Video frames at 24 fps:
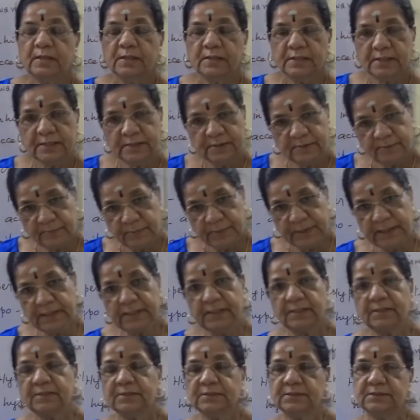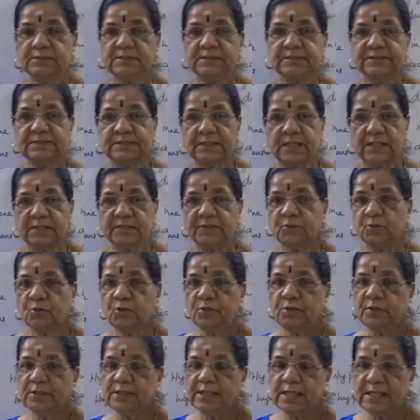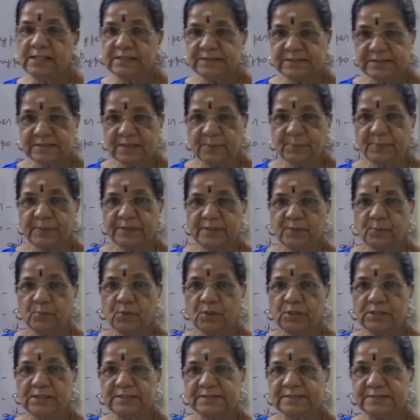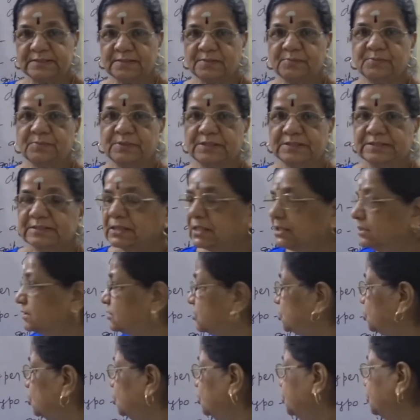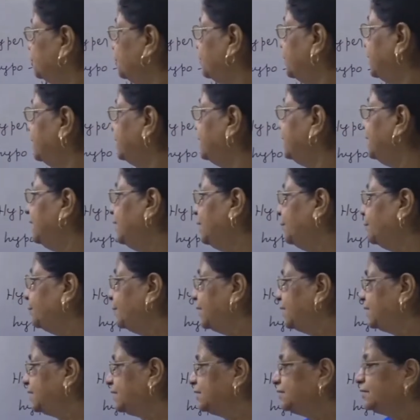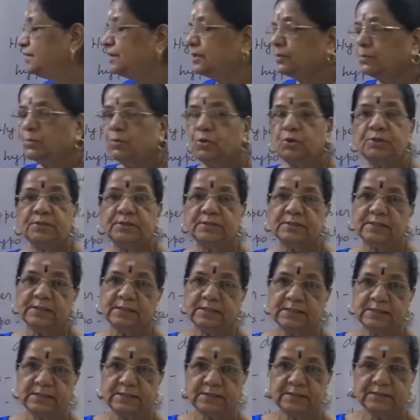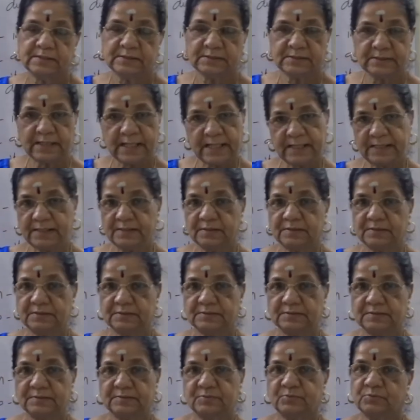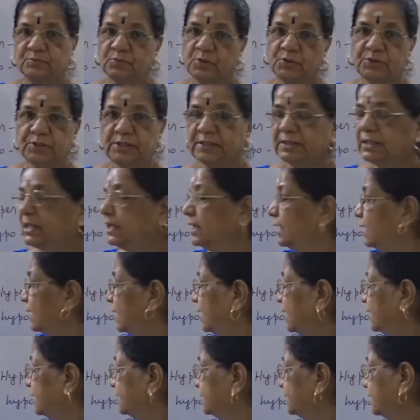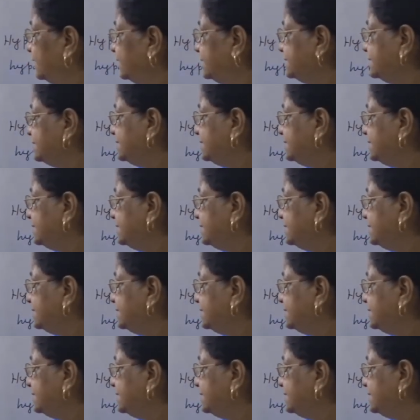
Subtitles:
In male, it is controlled, calcium metabolism is controlled by parathyroid gland. Okay. And next